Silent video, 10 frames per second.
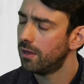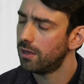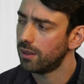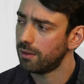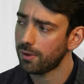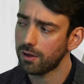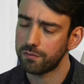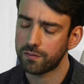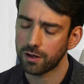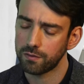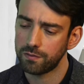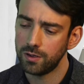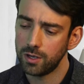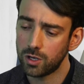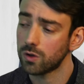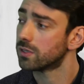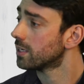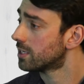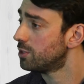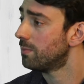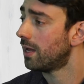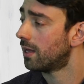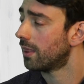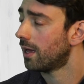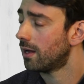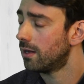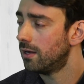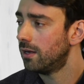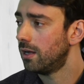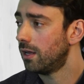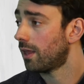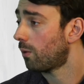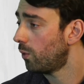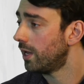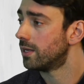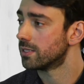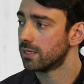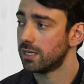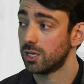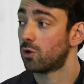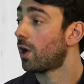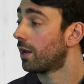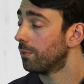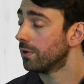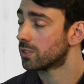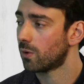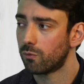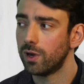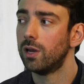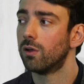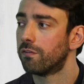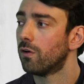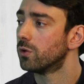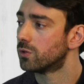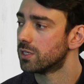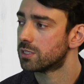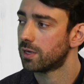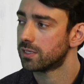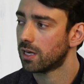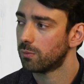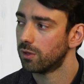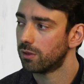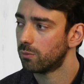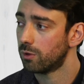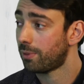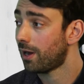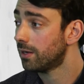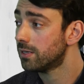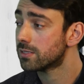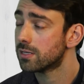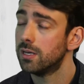and the amount of kind of contacts you make in that week is incredible. So I really look forward to it, spending time with partners.